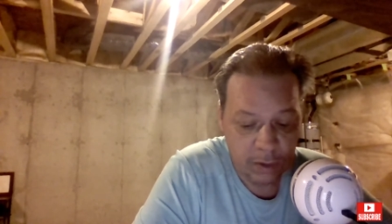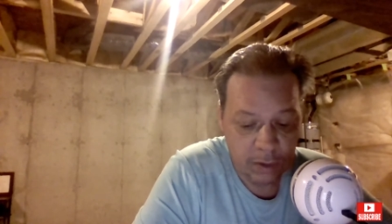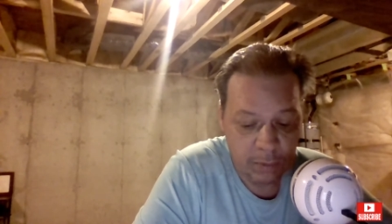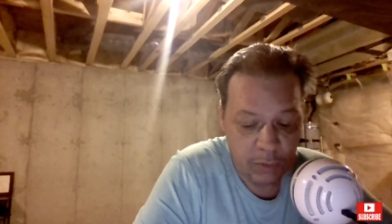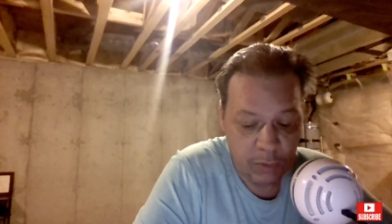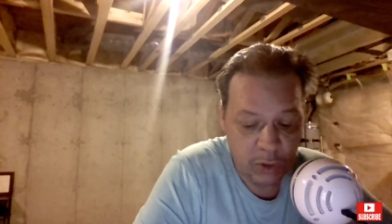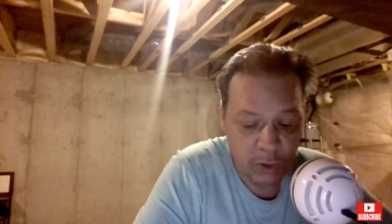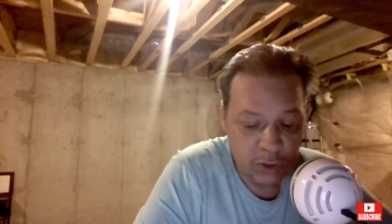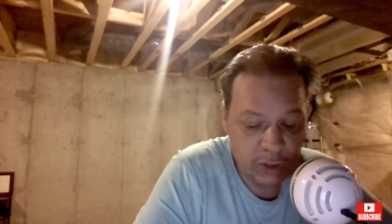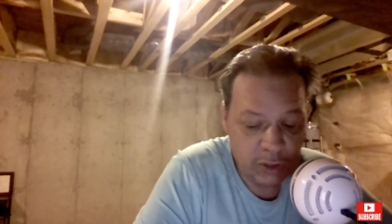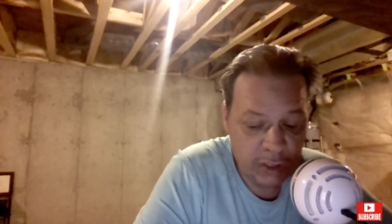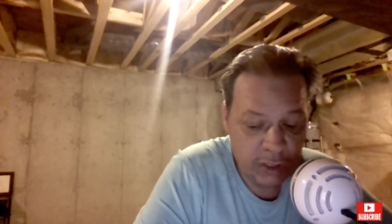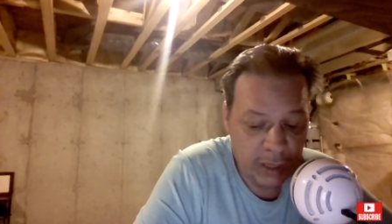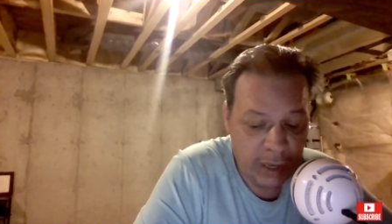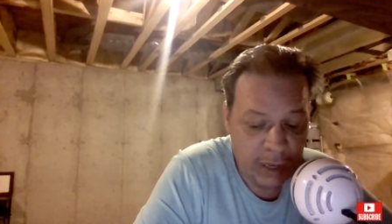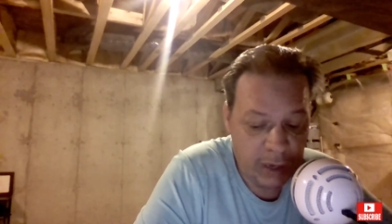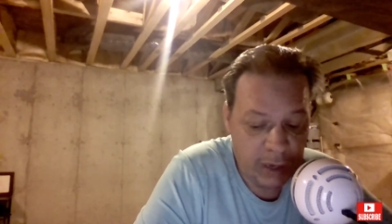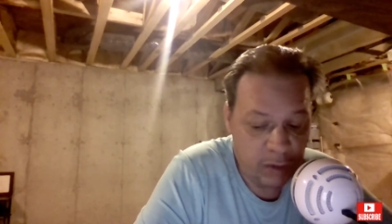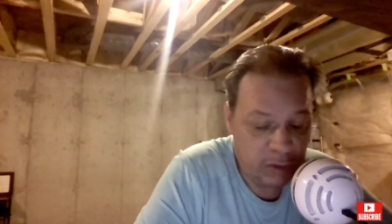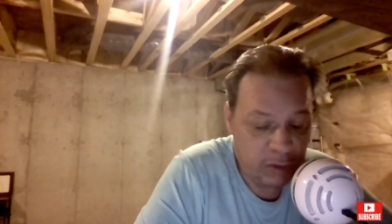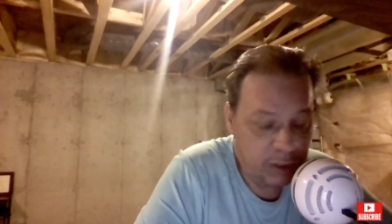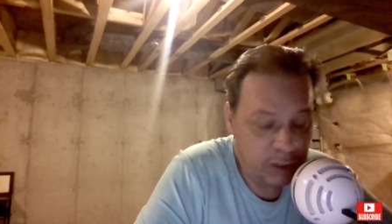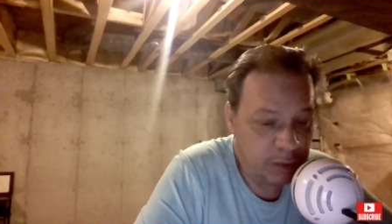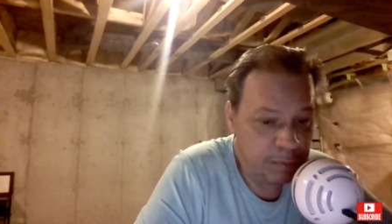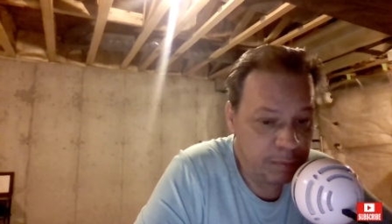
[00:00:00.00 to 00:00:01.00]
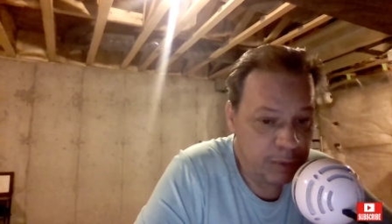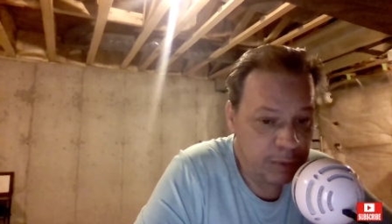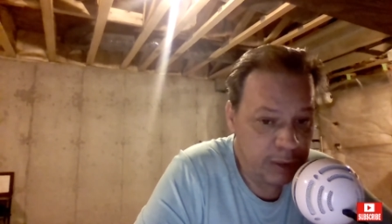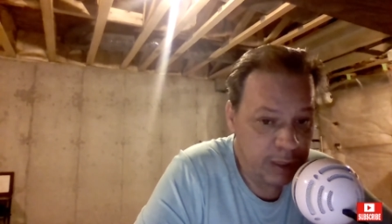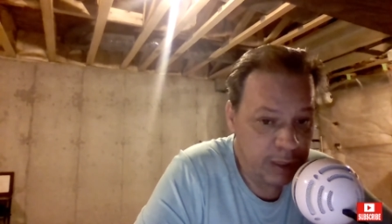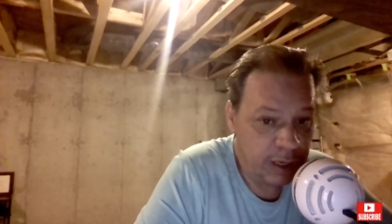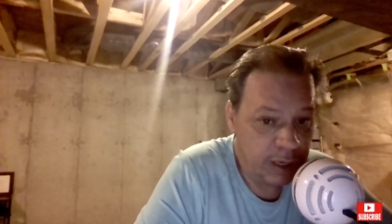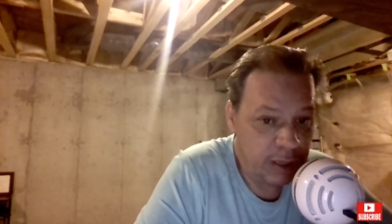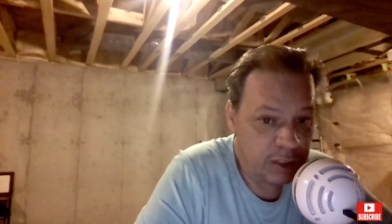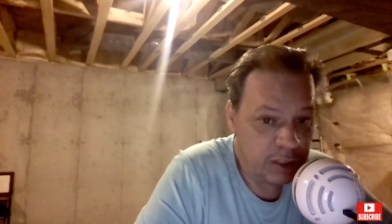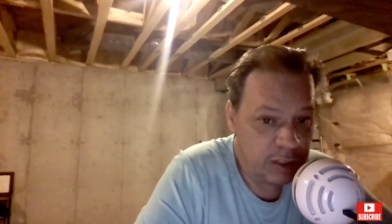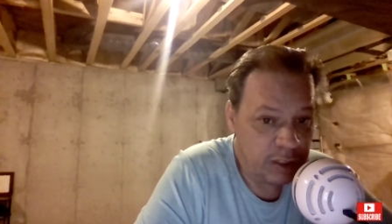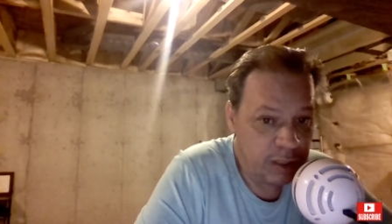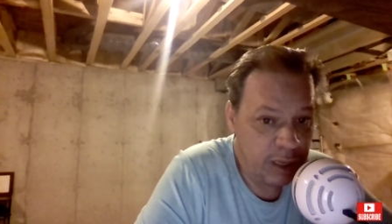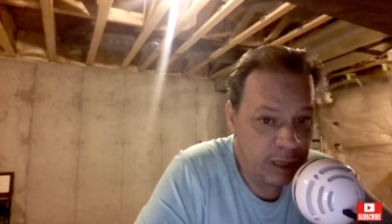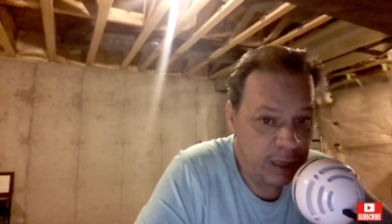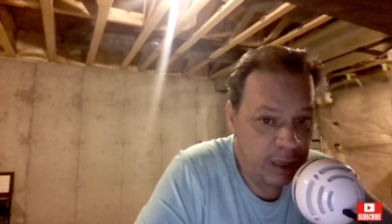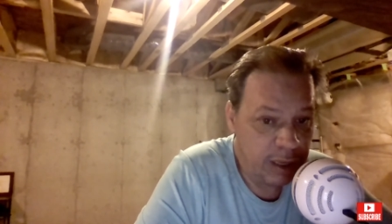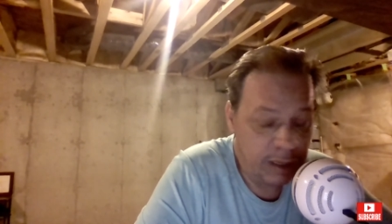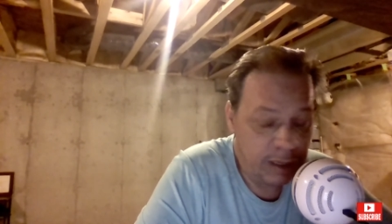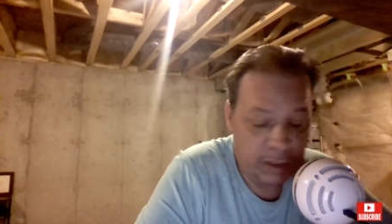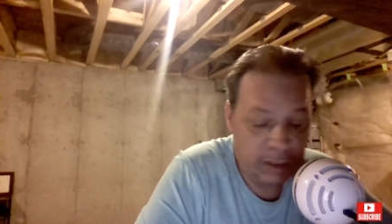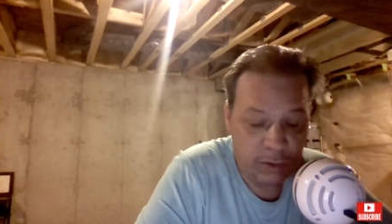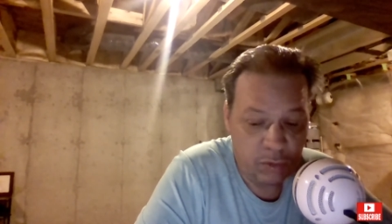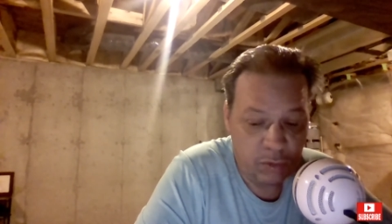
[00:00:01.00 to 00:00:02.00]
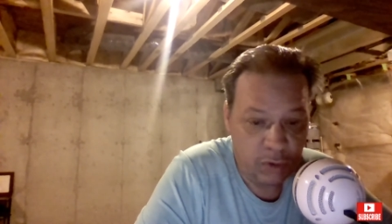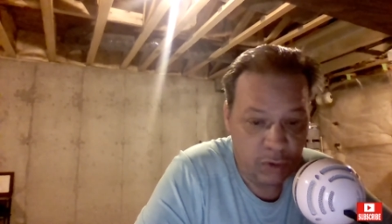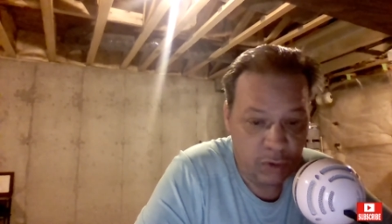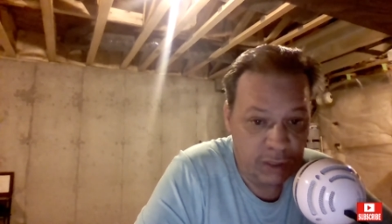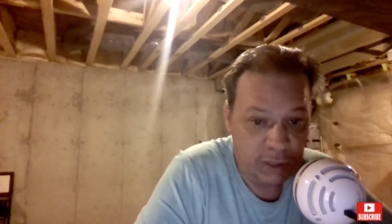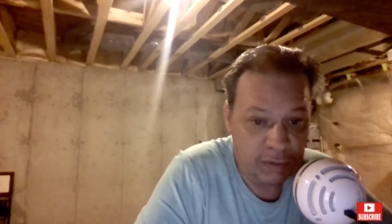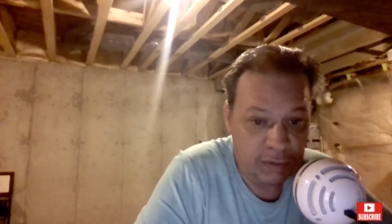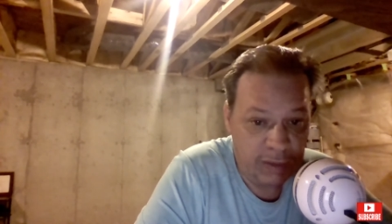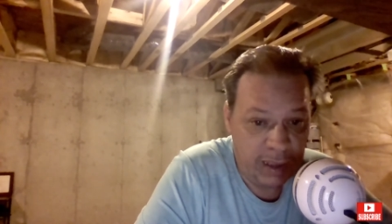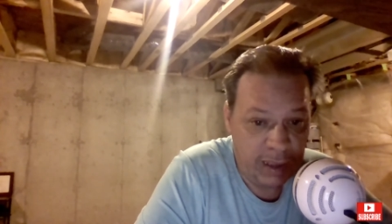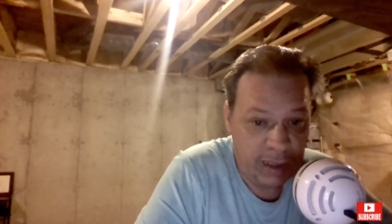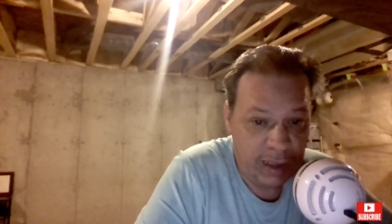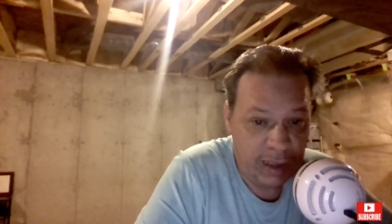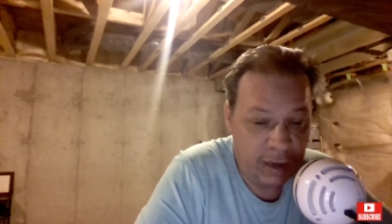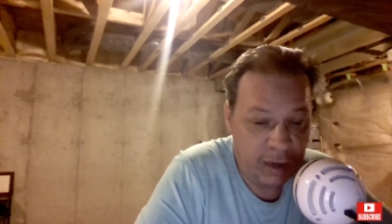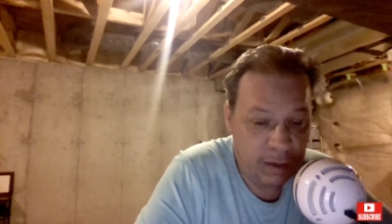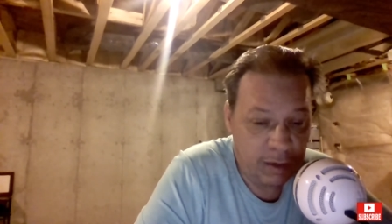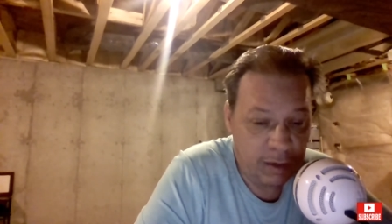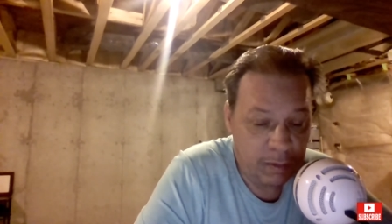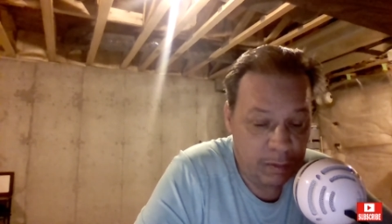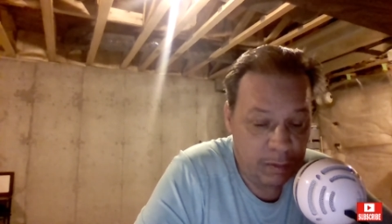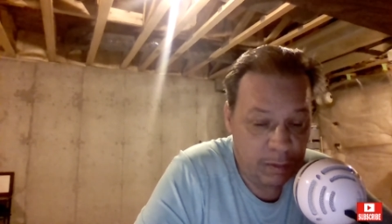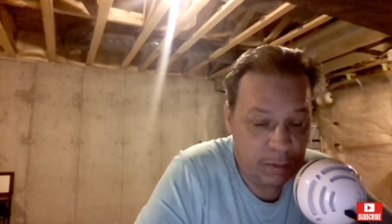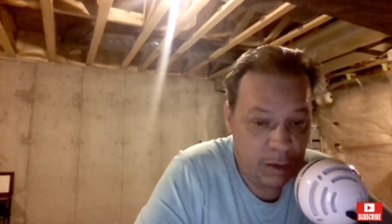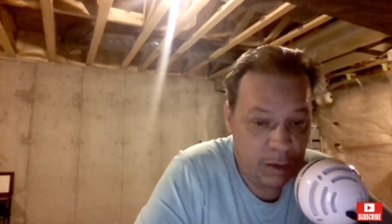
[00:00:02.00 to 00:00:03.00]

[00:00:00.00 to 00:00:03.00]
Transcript: Emergency Housing Protection and Relief Act,